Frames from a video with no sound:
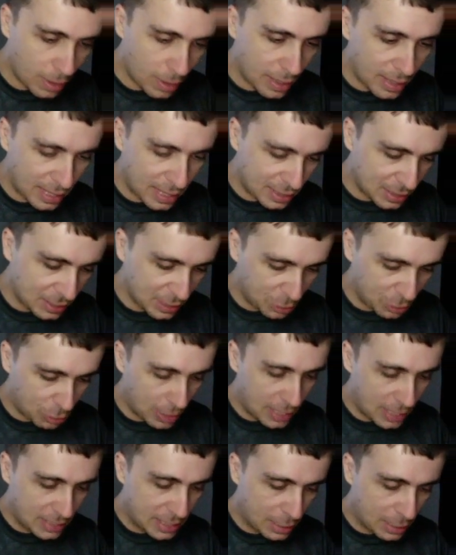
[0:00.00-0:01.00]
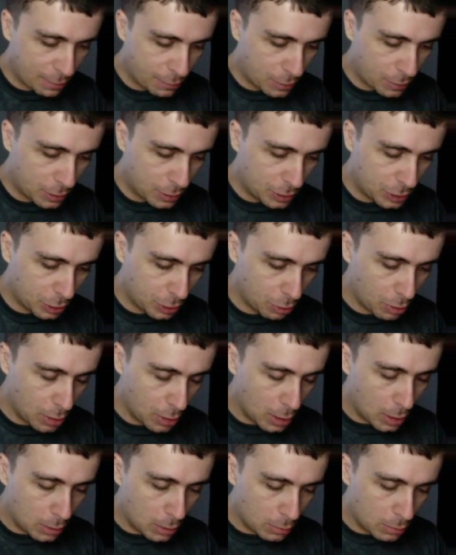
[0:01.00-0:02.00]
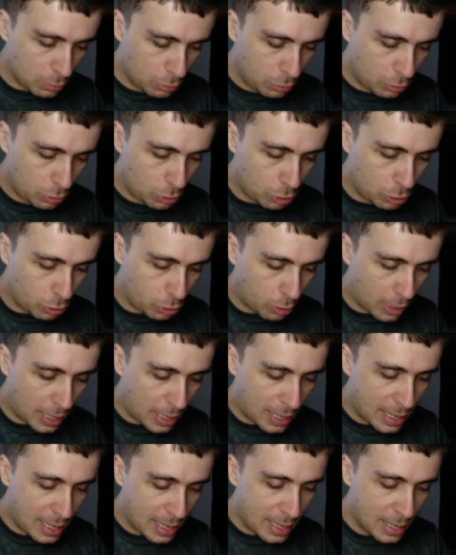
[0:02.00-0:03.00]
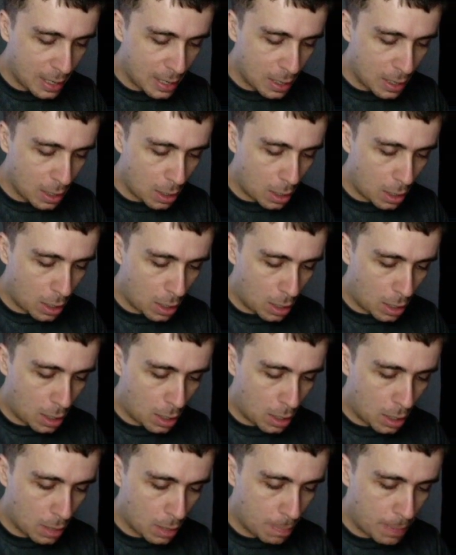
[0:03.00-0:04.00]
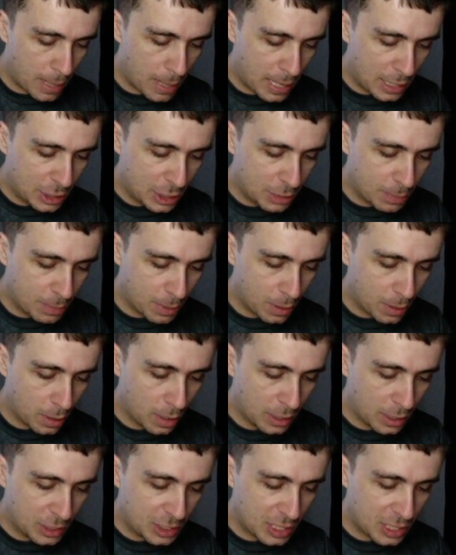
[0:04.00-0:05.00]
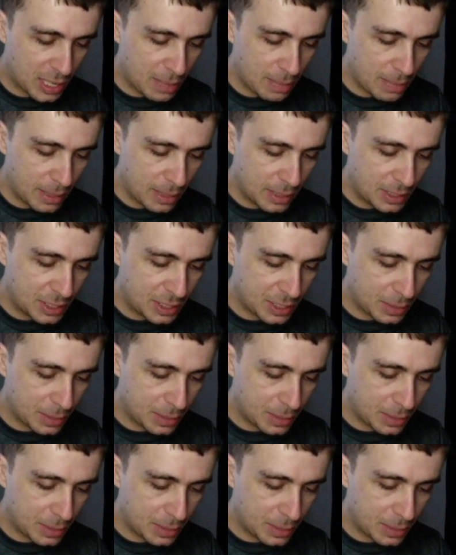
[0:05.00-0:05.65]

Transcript: let, us write it down first. So try all possible assignments.